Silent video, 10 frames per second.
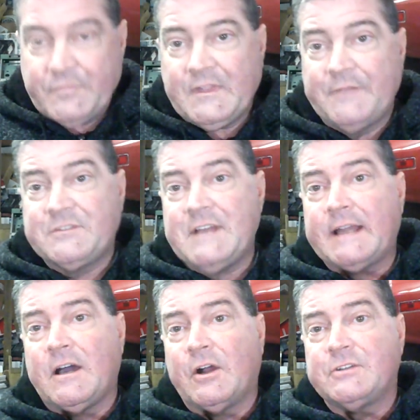If it's
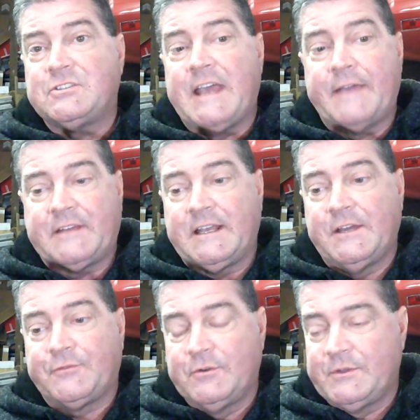not a hardened shaft, I can
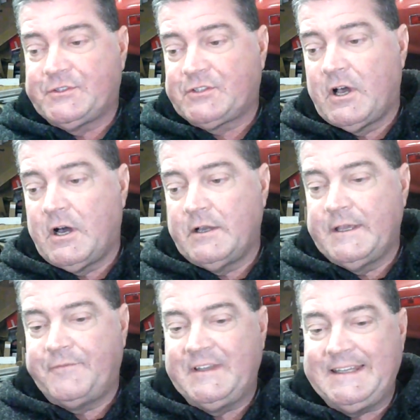cut through it with a saw.
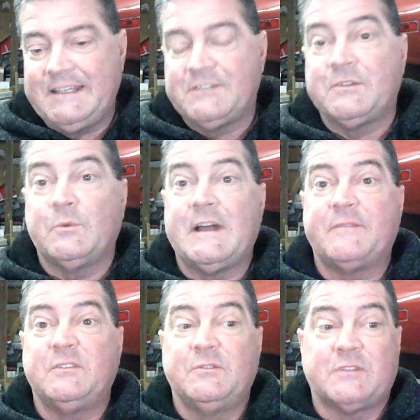If it is, then we'll
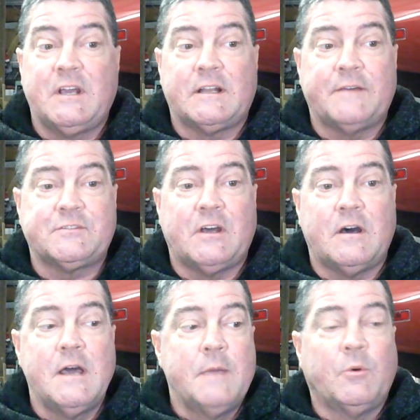have to use a cutoff
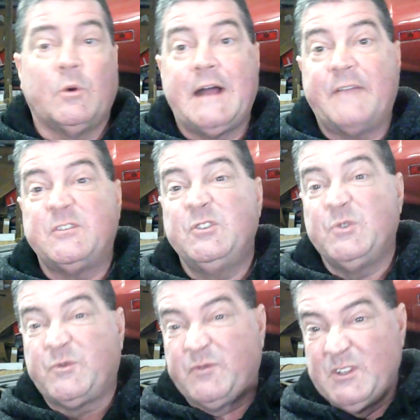saw, but we'll have to
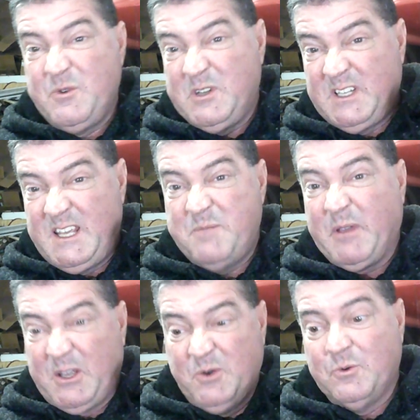use fluid to keep
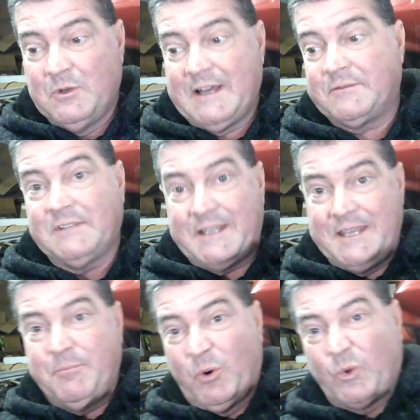it cool. We'll have to
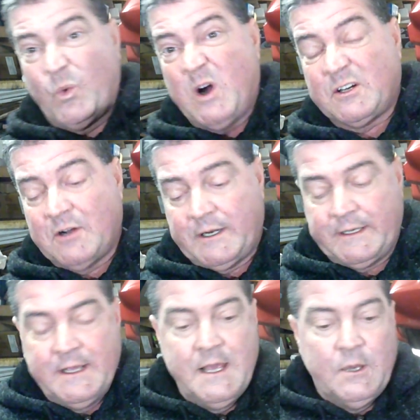keep pouring water on it
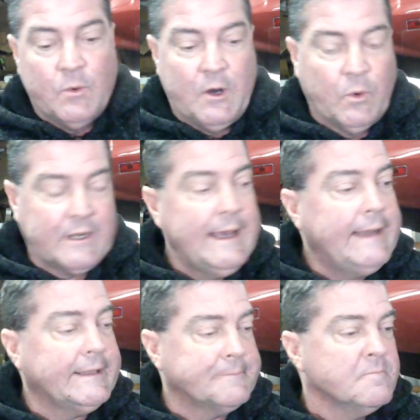while we're
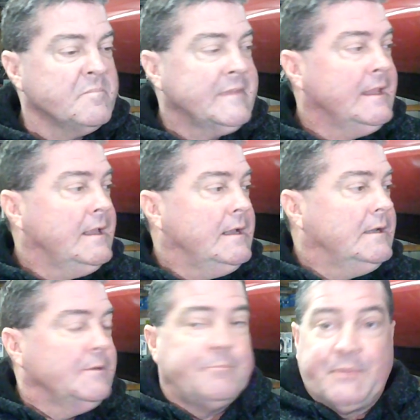cutting.
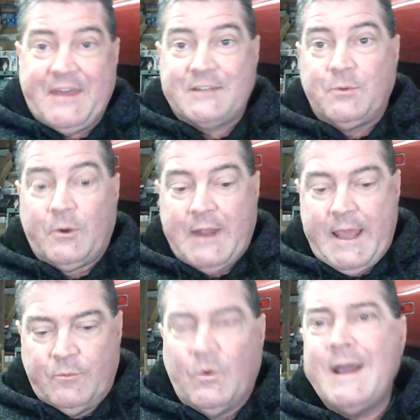But that's where we're
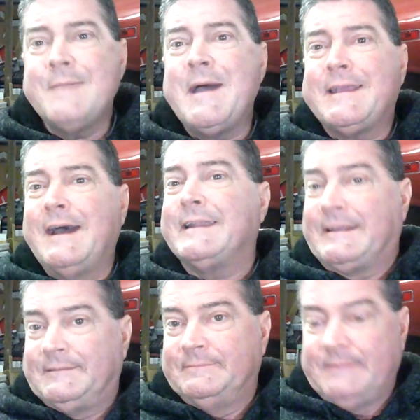at. And why am I
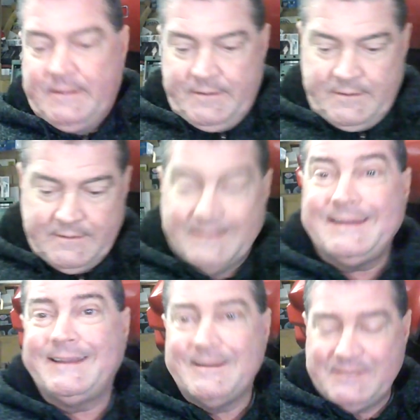cutting?
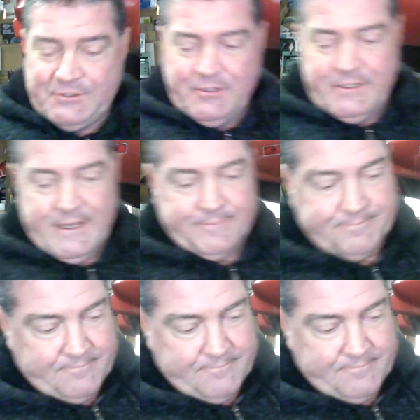And I'm going to show you that.